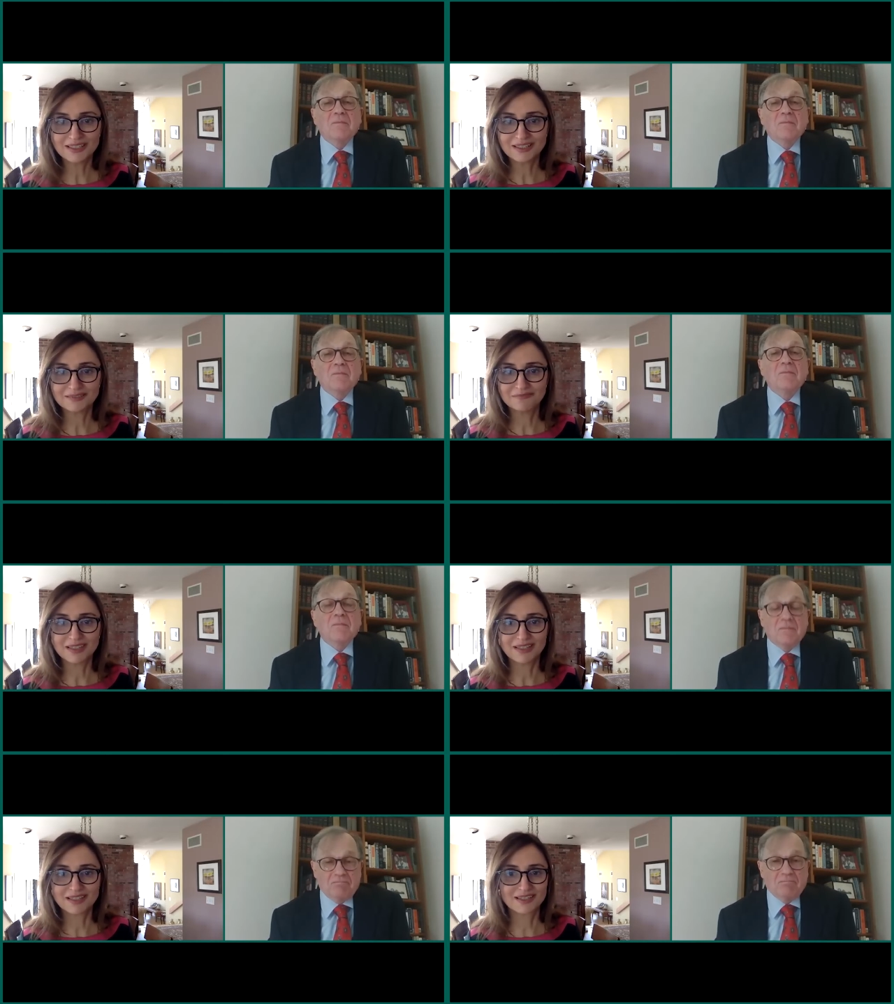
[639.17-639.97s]
Speaker 1: It,
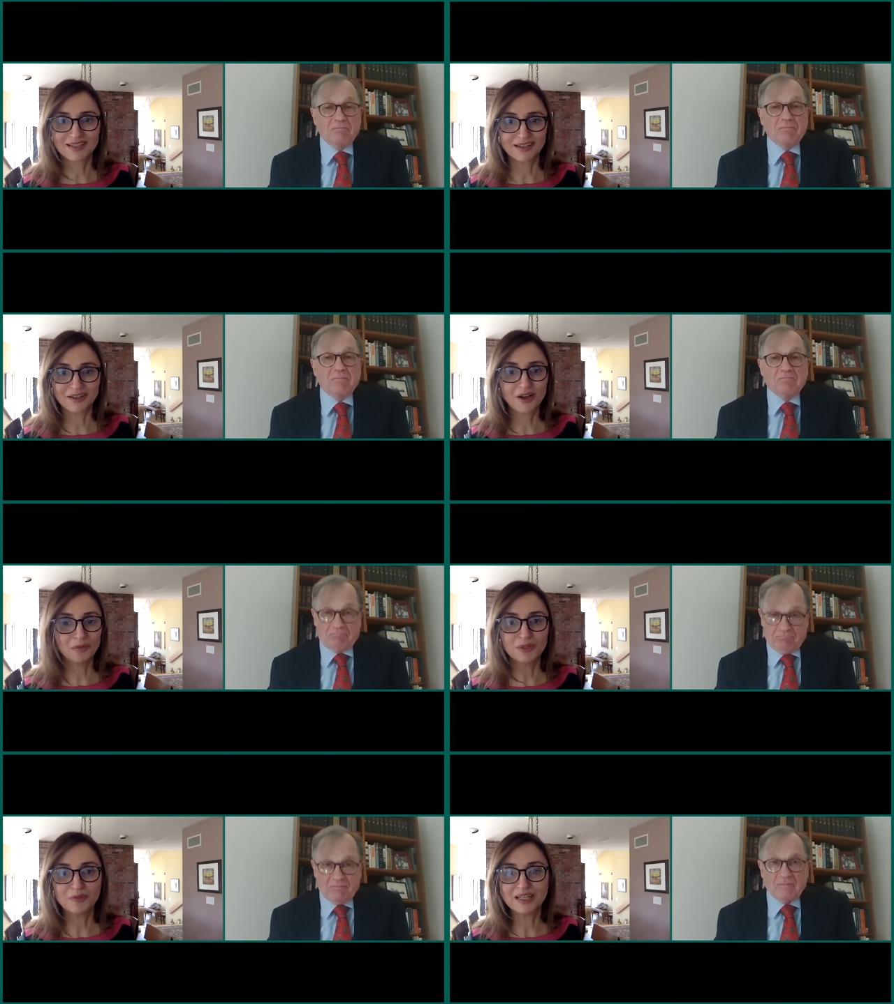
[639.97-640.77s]
it's uh, a
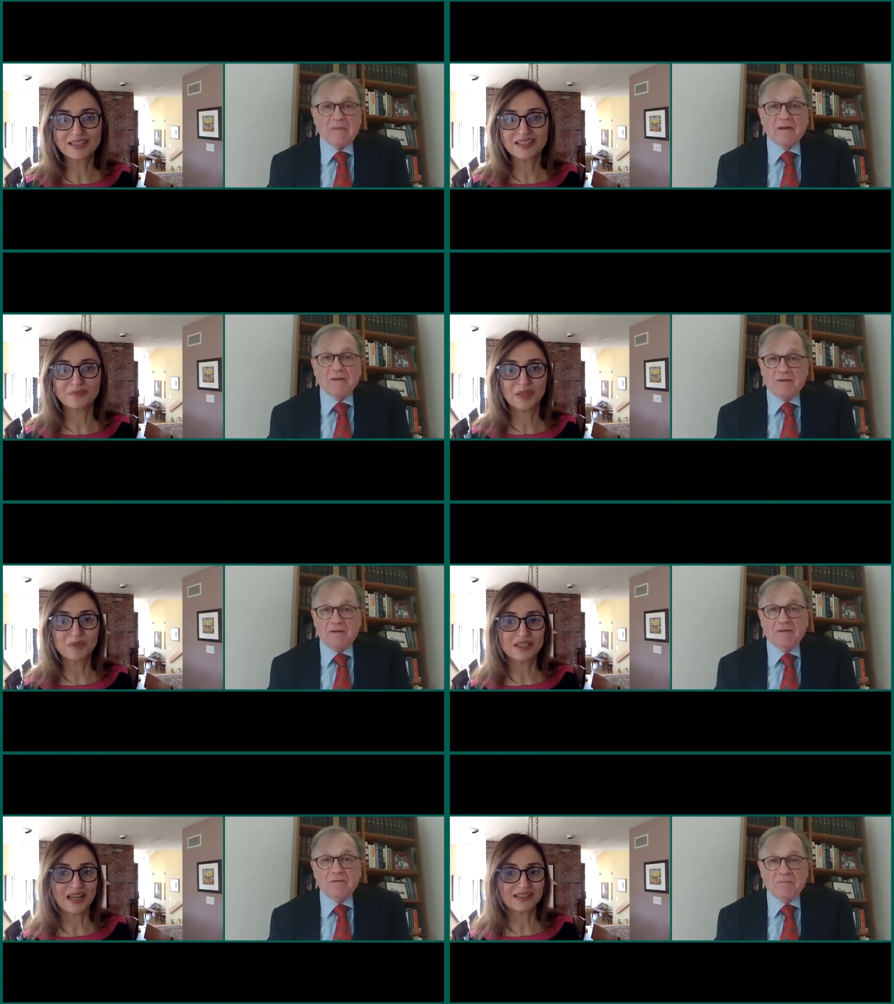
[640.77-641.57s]
couple of minutes, and
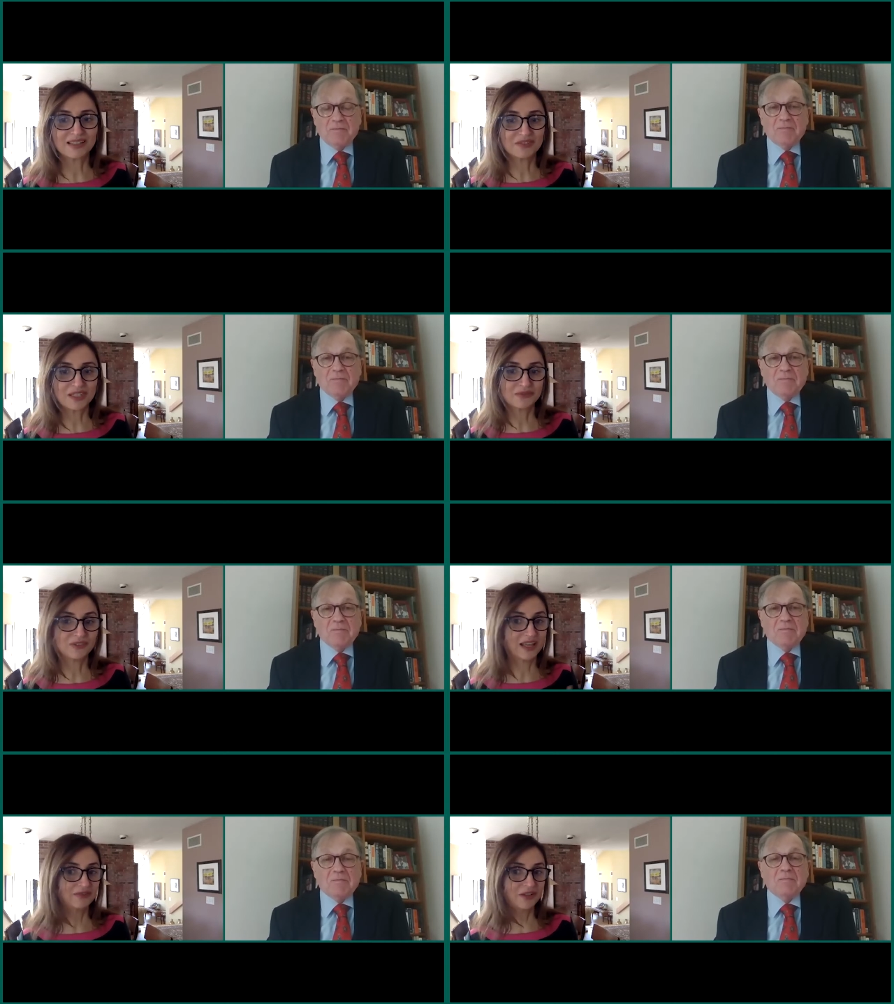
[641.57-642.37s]
maybe that gives a
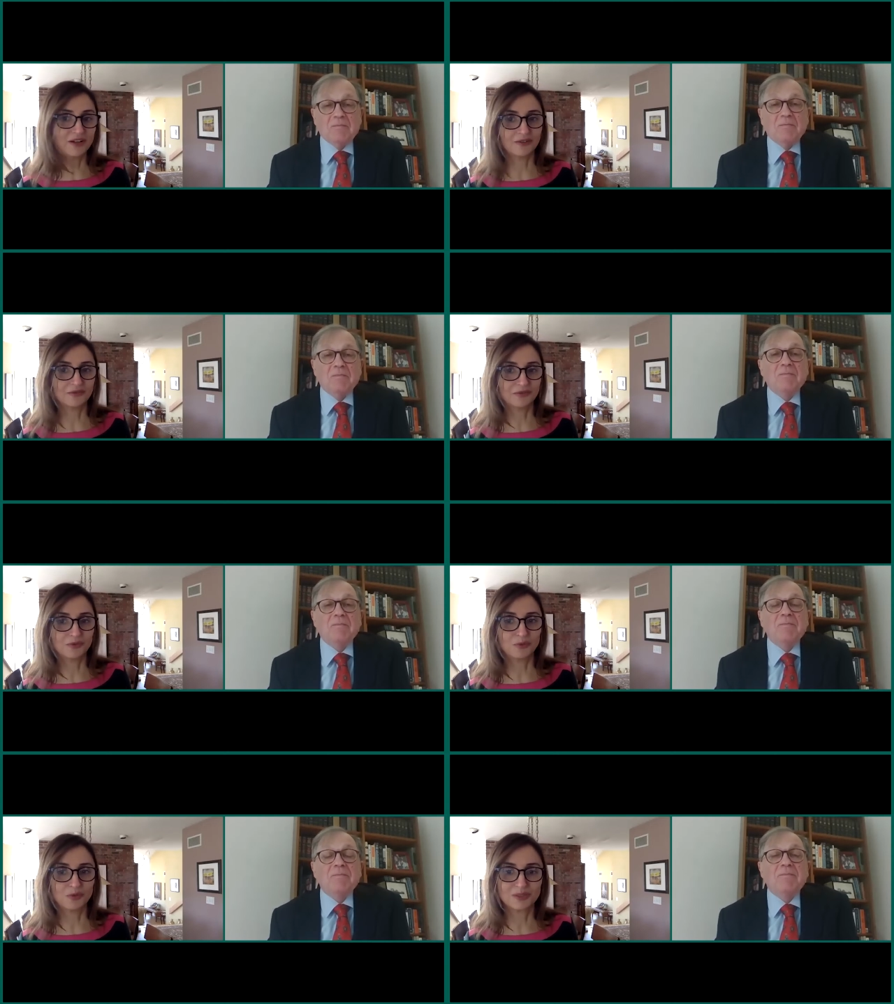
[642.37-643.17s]
flavor of
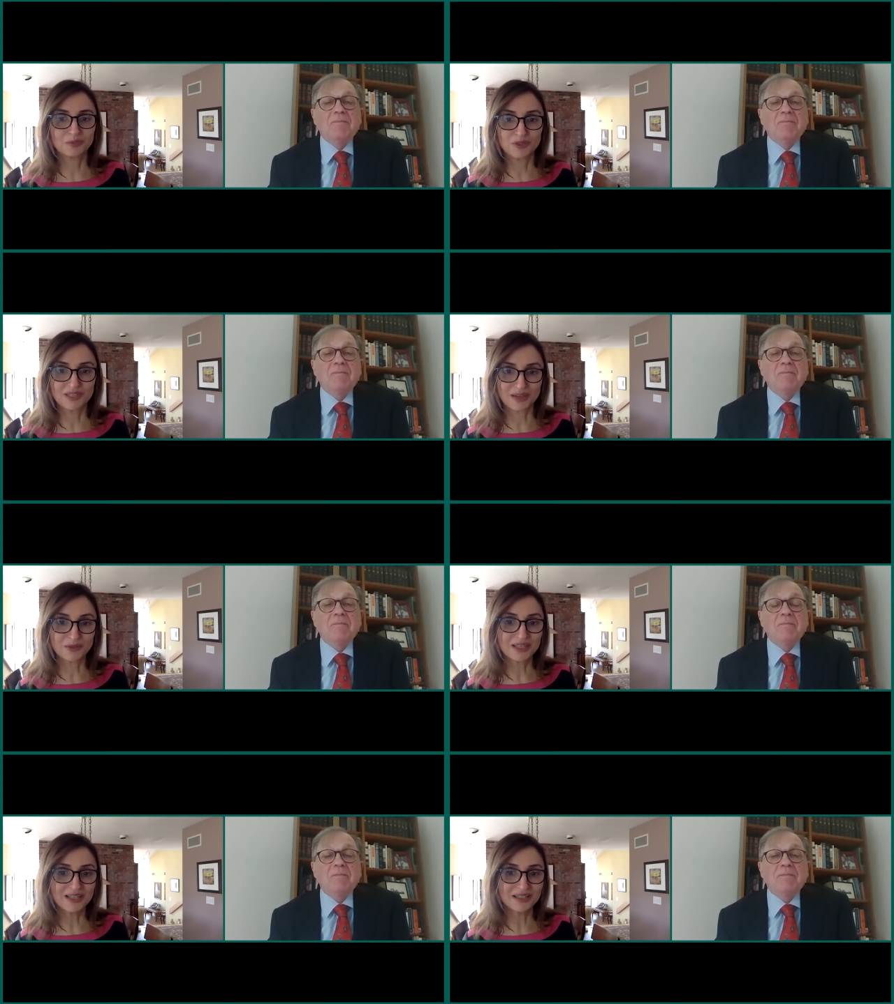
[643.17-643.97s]
what the book sounds
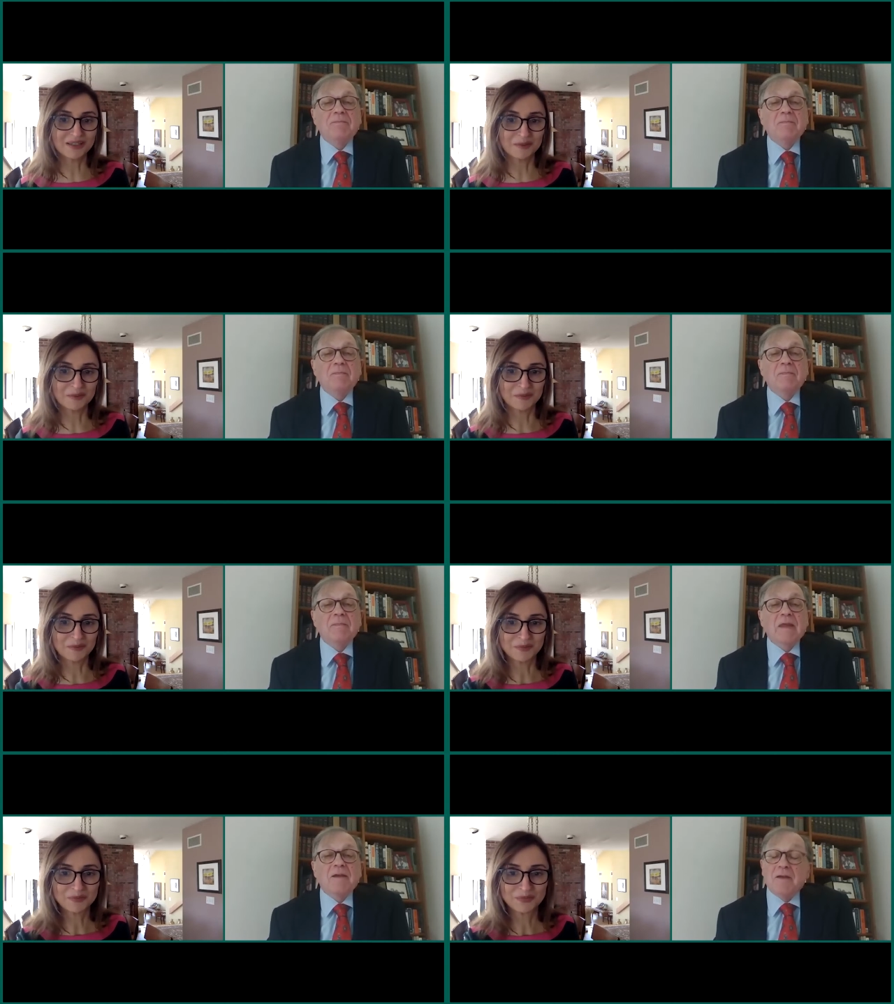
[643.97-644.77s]
like.
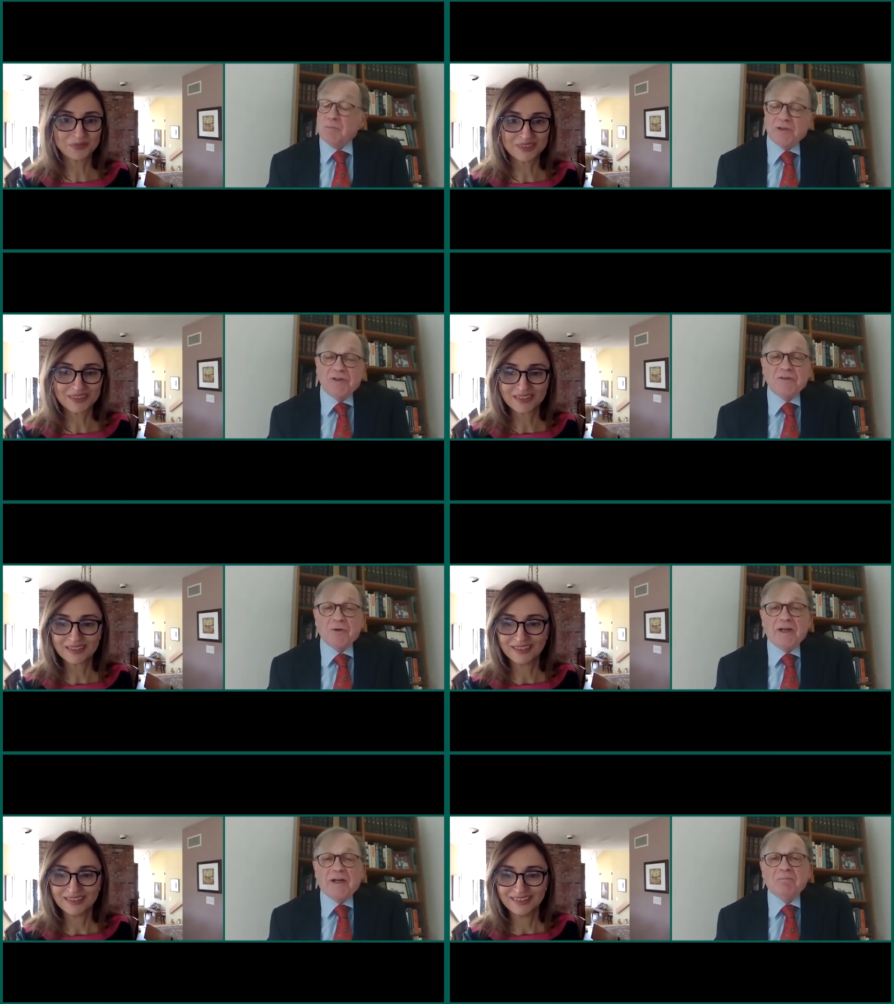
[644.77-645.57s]
Speaker 2: Please go
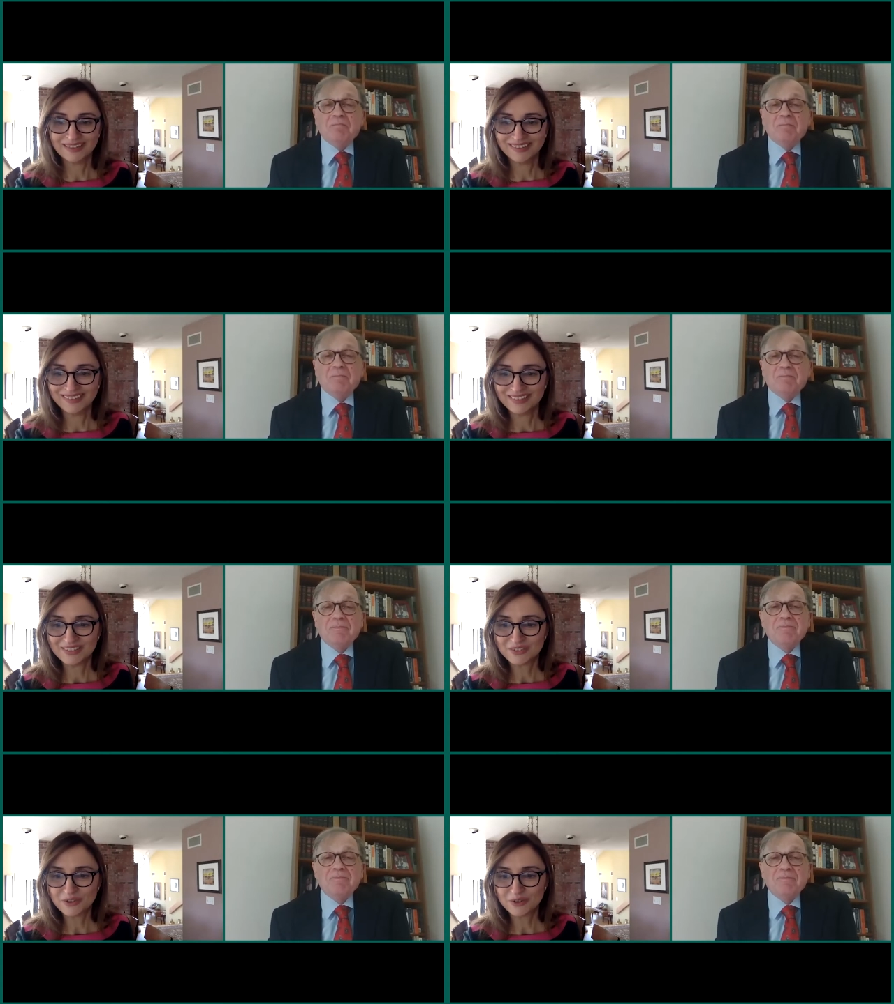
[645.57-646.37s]
ahead.
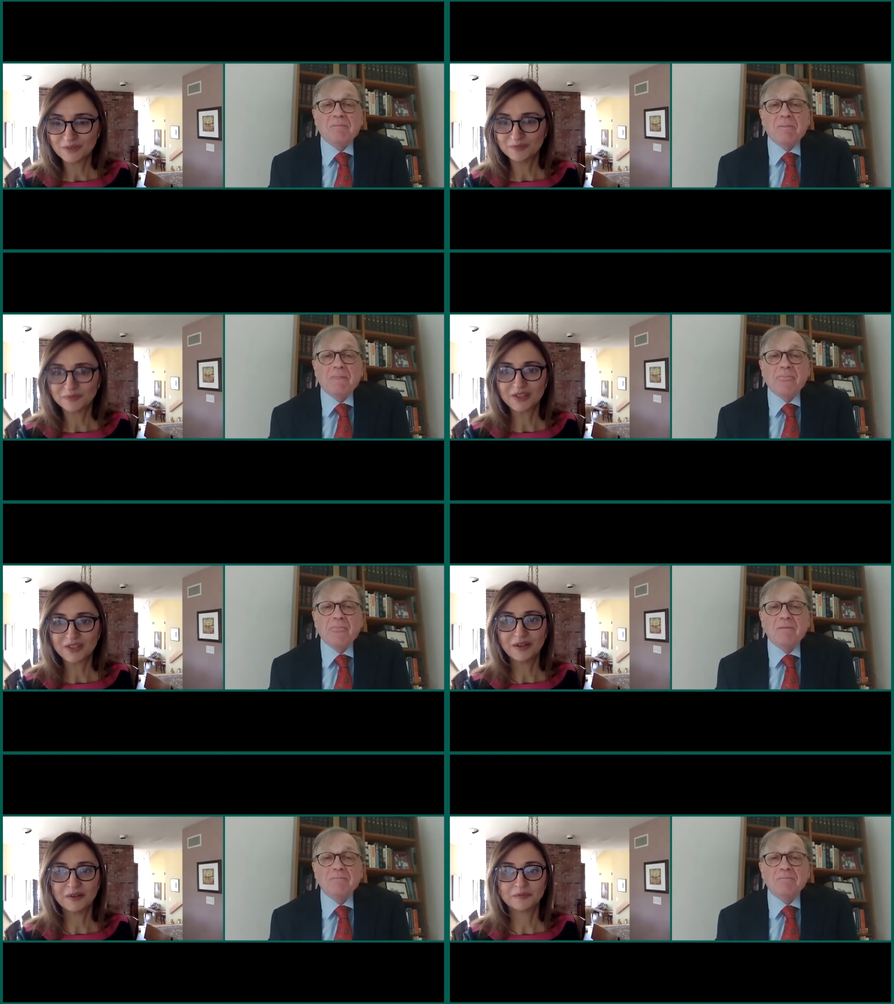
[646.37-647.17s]
Speaker 1: Sure.
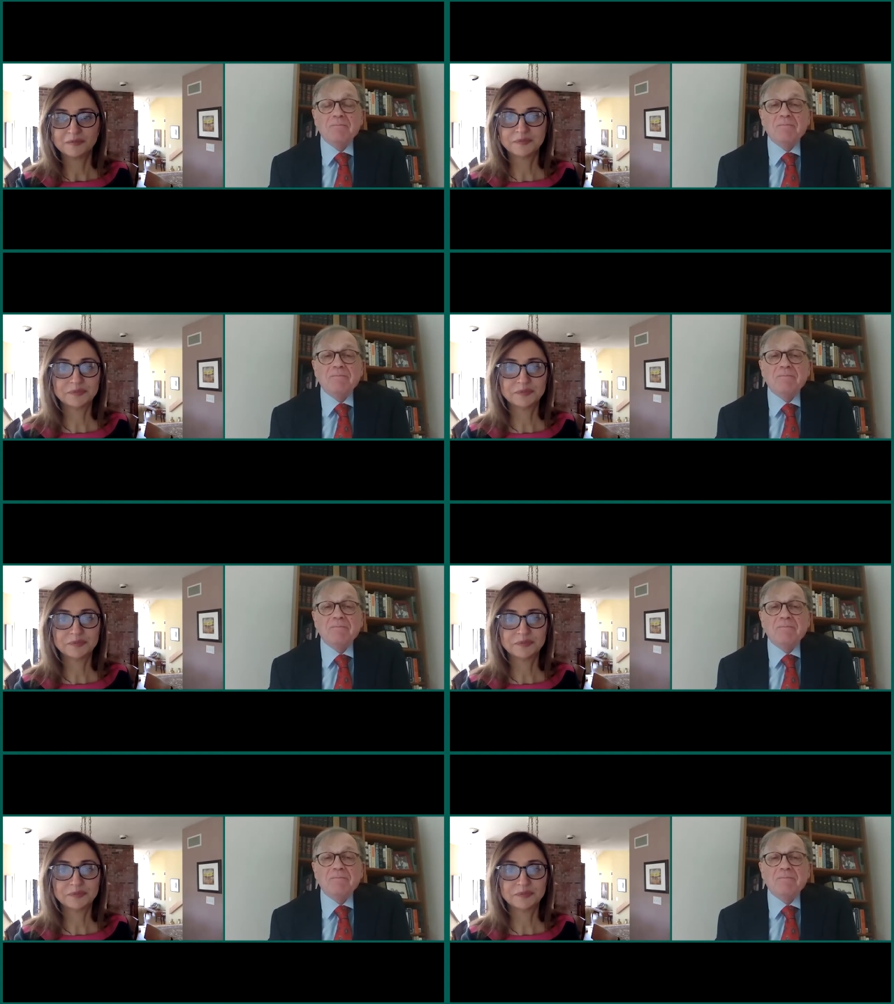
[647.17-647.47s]
Um,